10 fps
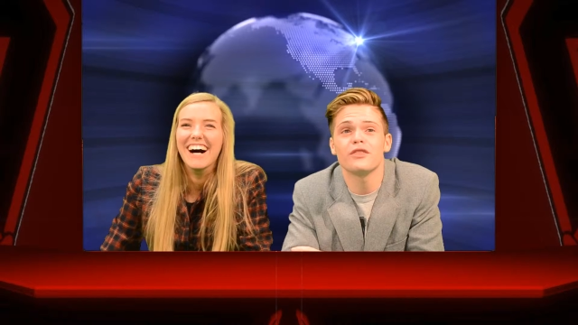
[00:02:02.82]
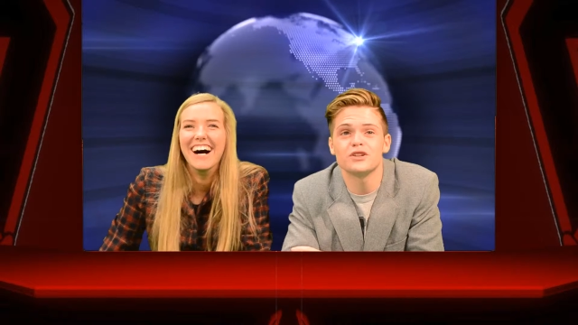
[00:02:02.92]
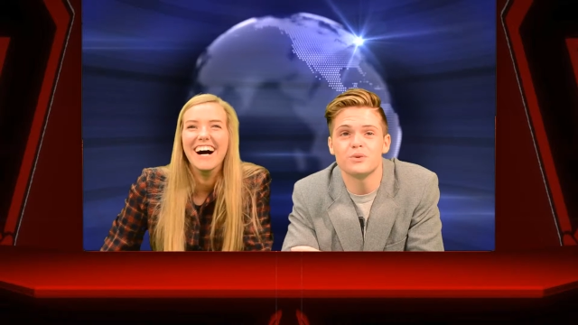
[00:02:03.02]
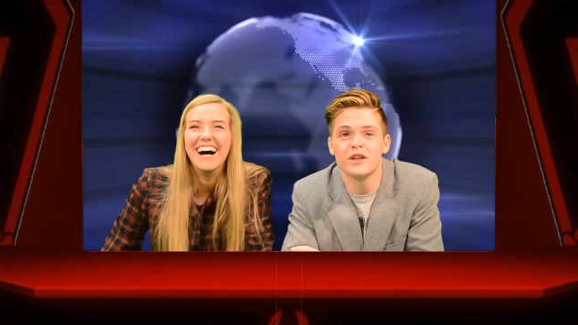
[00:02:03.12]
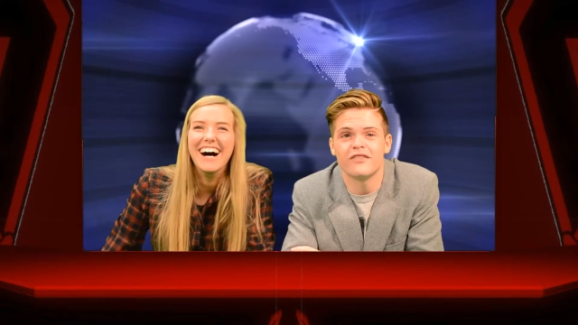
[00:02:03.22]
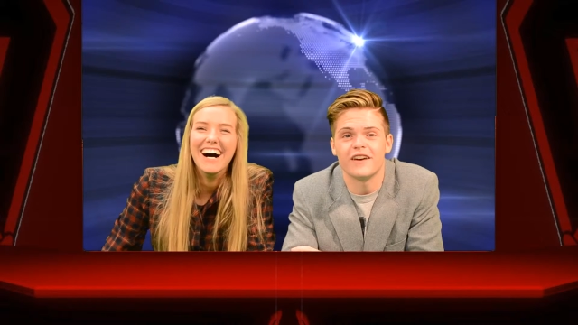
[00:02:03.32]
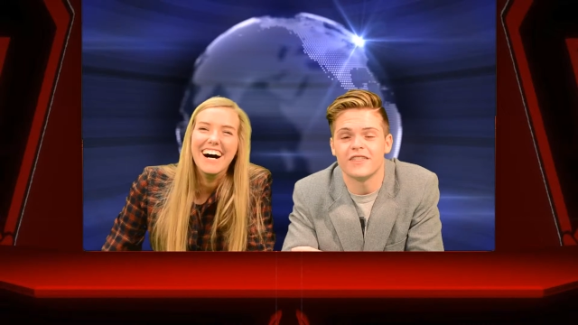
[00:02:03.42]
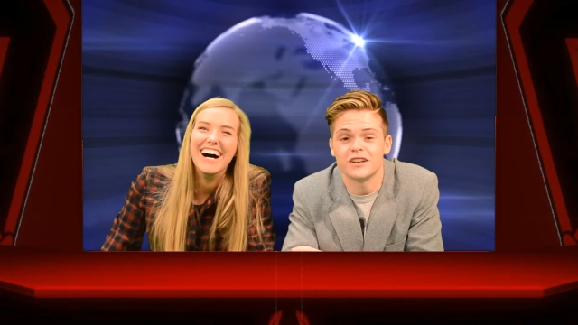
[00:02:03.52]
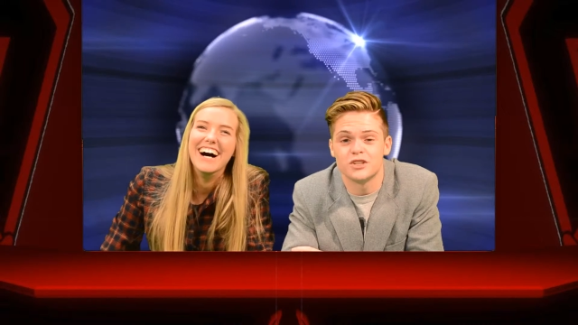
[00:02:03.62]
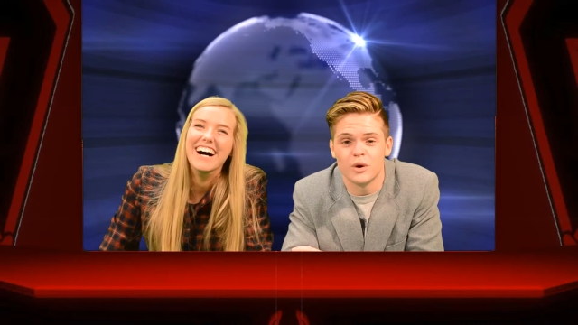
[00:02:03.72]
Speaker 1: and
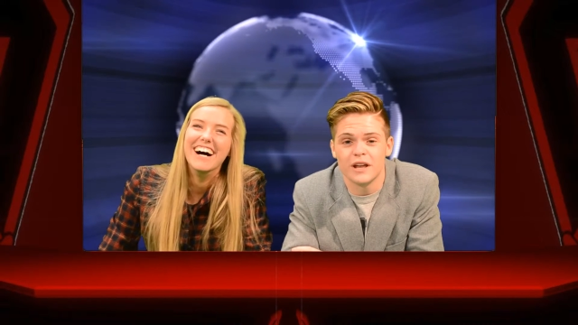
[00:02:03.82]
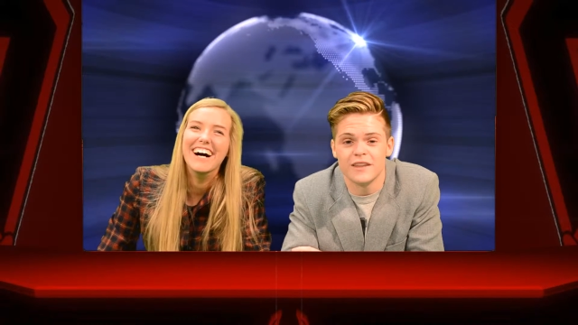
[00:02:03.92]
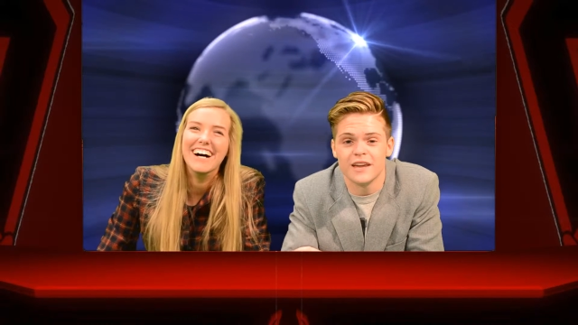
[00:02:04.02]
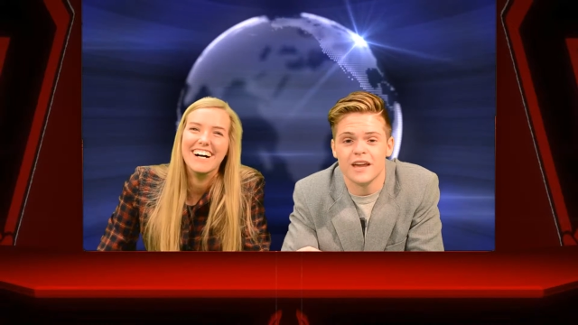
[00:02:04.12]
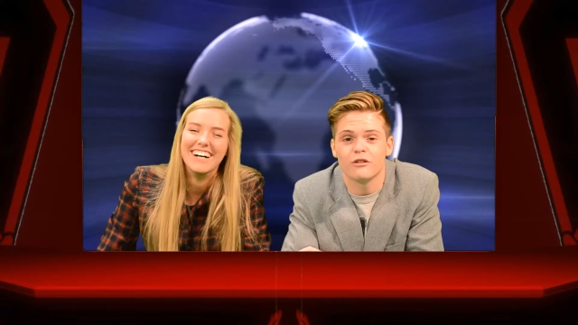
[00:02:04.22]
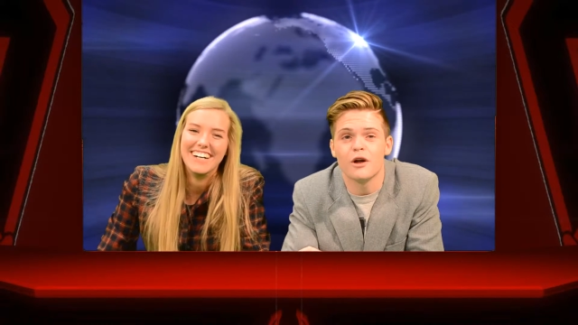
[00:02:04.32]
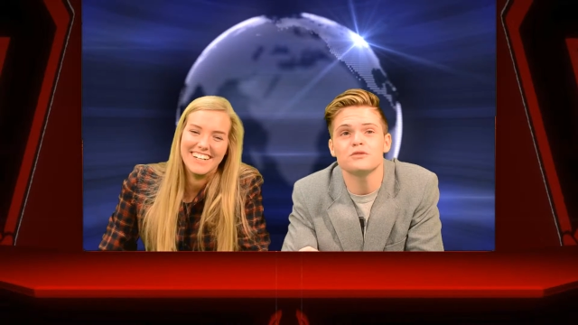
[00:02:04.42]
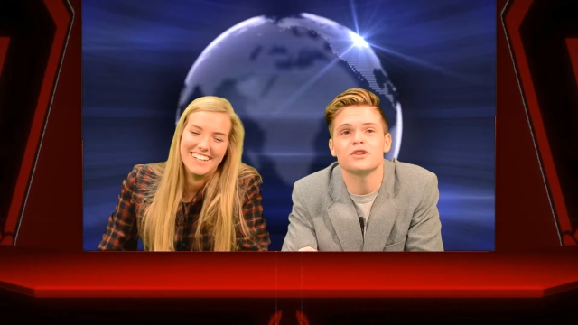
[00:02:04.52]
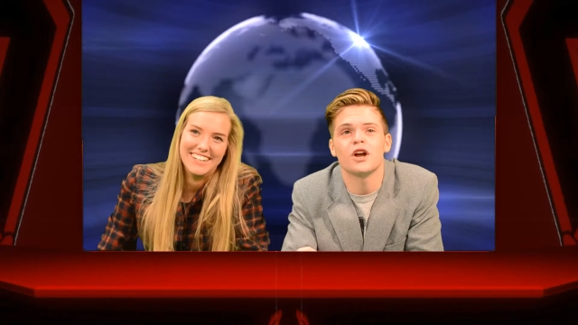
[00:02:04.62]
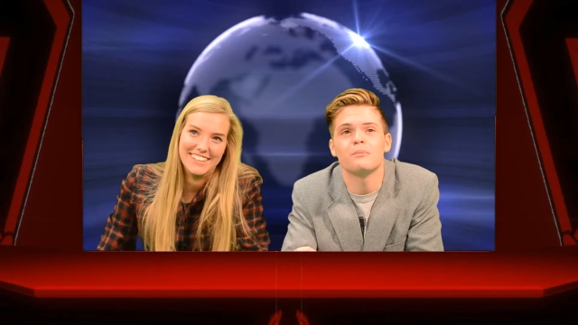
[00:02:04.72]
25th, join the
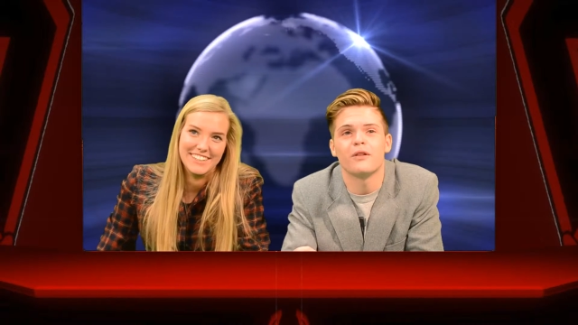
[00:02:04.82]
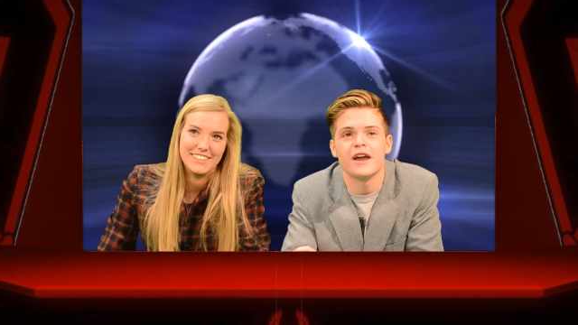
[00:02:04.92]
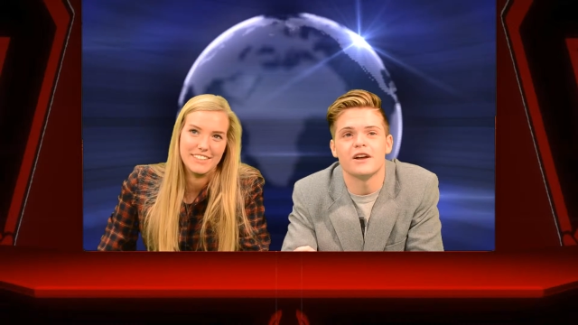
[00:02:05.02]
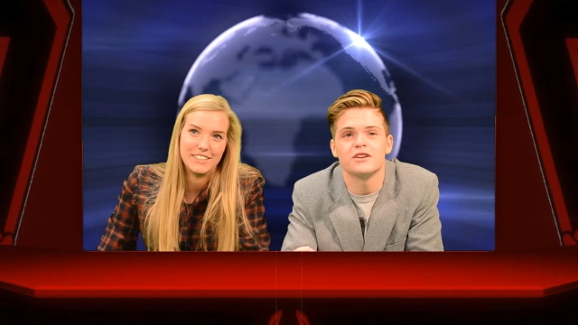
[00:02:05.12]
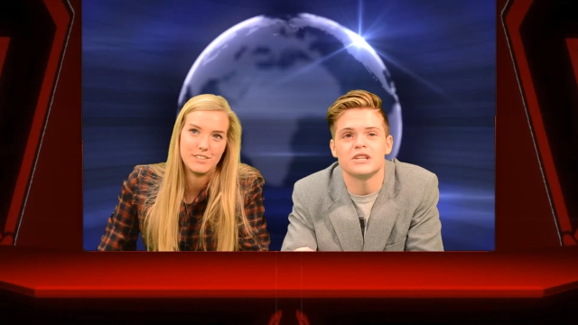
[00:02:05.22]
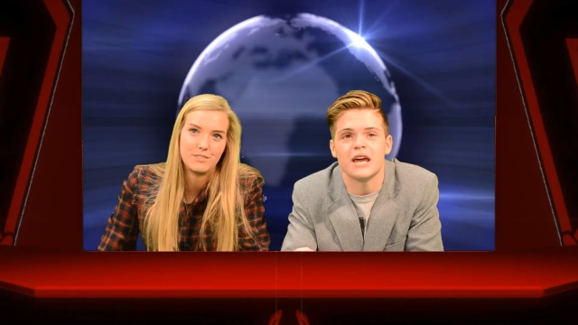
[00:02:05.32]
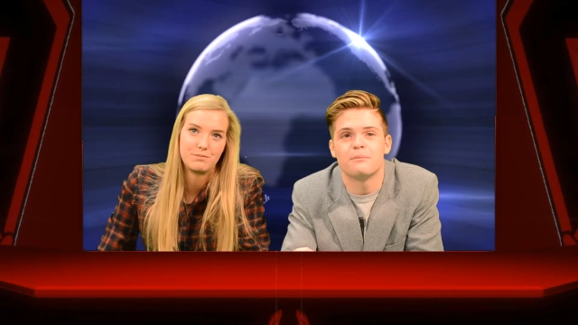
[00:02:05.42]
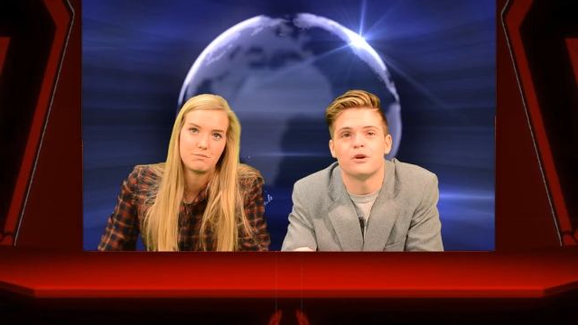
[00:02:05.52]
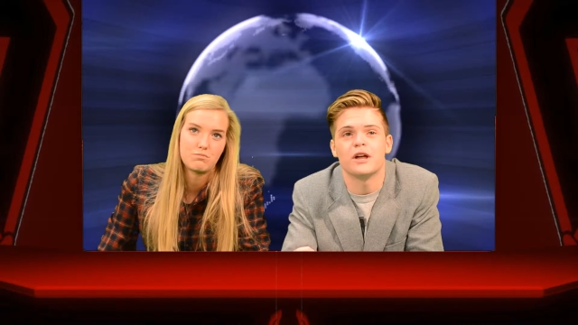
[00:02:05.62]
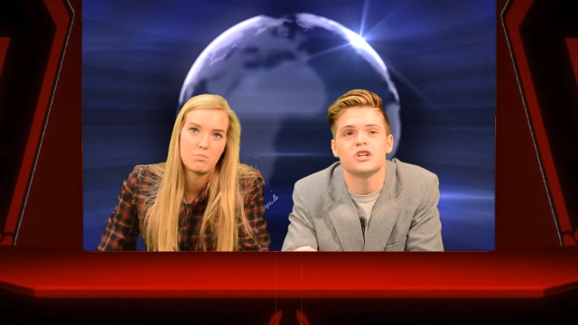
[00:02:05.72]
Rose Curtain Players and
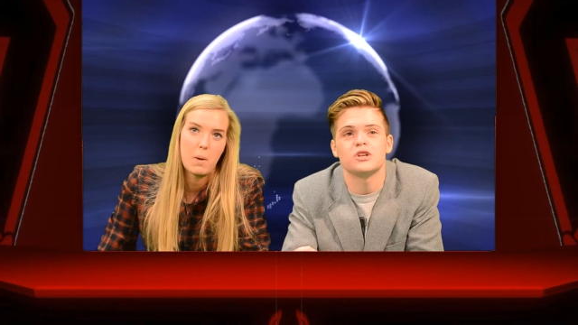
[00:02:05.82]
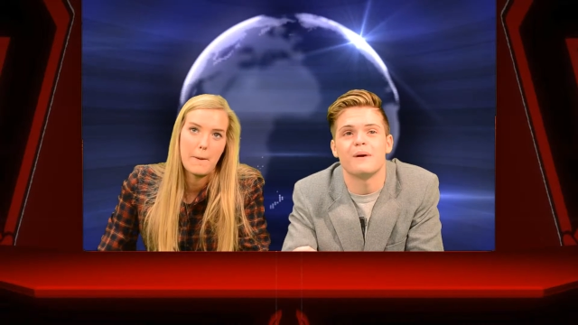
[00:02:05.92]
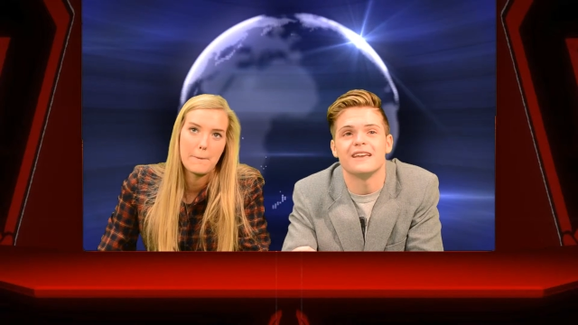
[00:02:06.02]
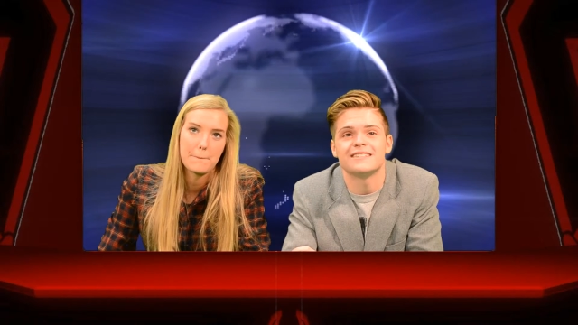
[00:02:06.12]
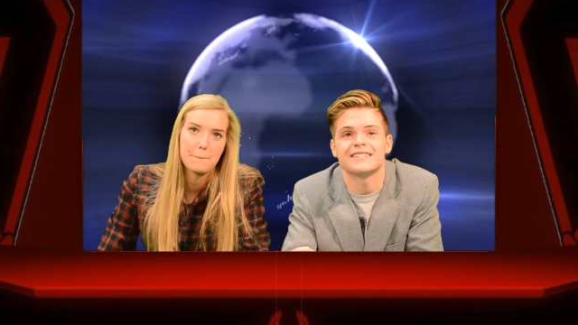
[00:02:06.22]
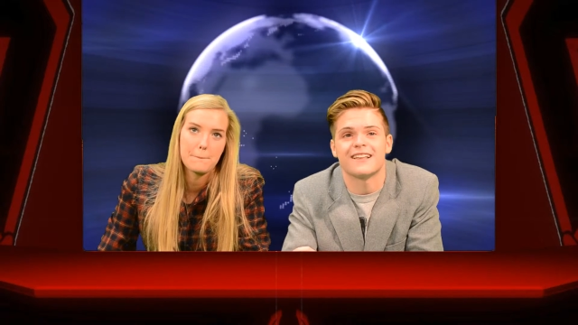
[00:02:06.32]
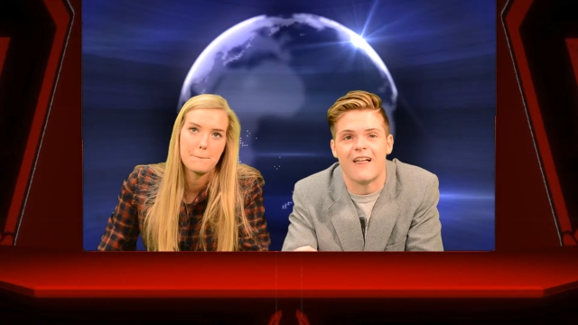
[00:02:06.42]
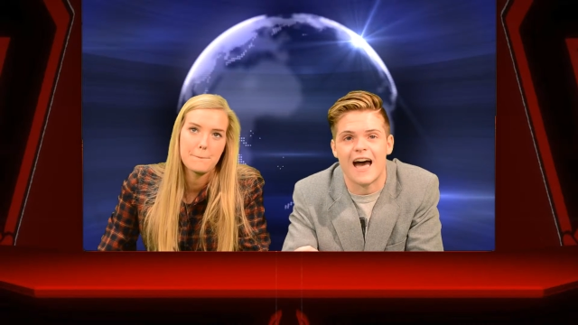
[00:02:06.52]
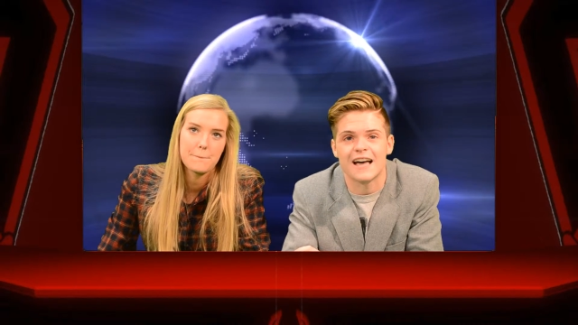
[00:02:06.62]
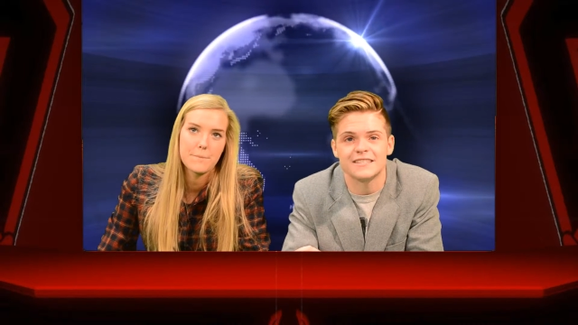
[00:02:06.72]
Production Basics
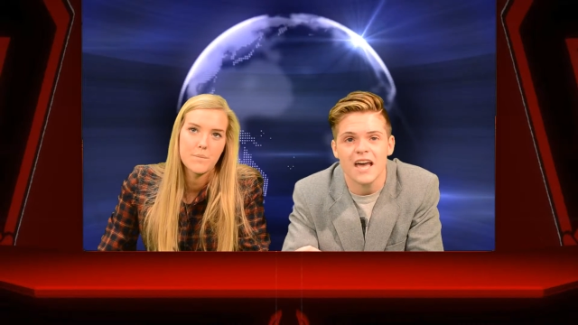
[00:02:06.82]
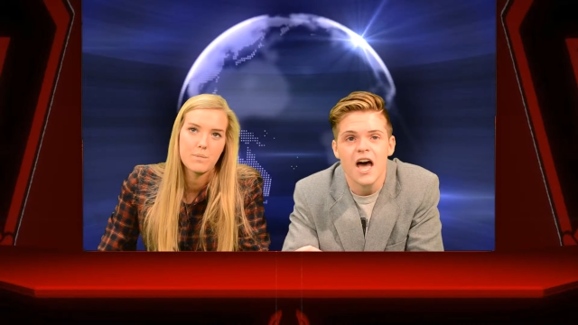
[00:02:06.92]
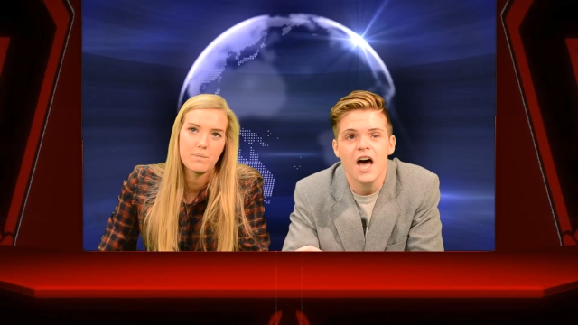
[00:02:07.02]
class